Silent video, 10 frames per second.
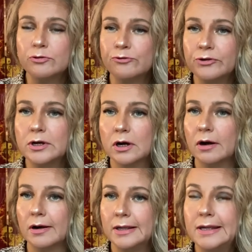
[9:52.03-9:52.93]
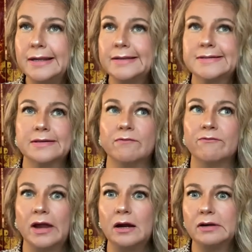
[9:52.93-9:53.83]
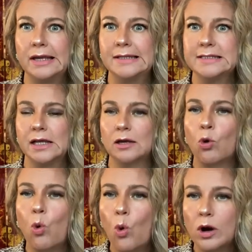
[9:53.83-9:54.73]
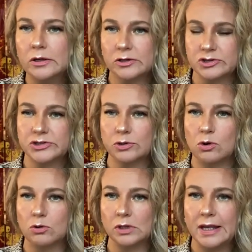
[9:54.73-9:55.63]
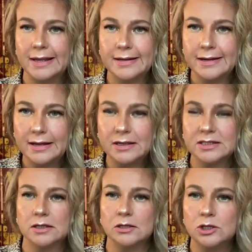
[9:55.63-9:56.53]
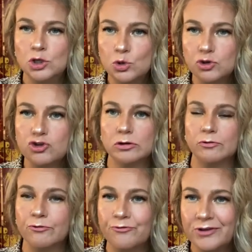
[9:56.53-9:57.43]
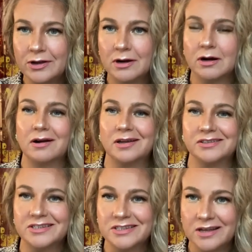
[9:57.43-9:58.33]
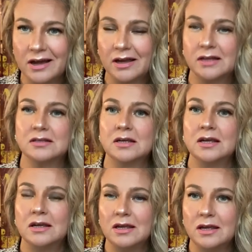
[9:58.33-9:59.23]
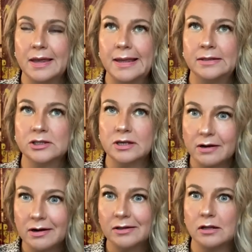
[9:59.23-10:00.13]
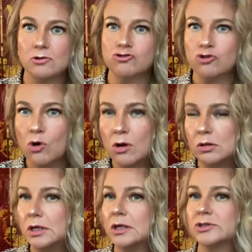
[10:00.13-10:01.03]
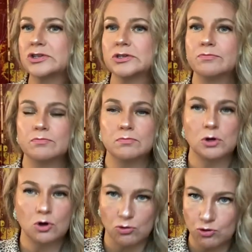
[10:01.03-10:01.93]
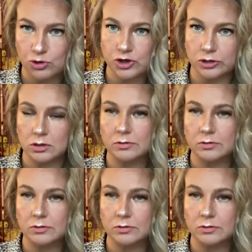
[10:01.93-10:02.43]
figure is very, it's like cornerstone. It is neutral figure inside internal role is crucial.